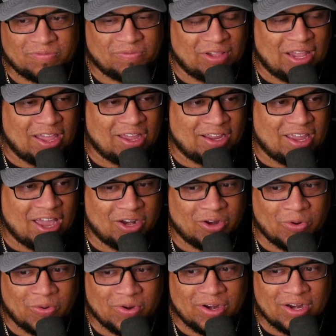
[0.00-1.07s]
line
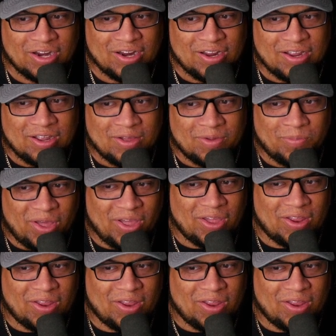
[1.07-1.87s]
category. But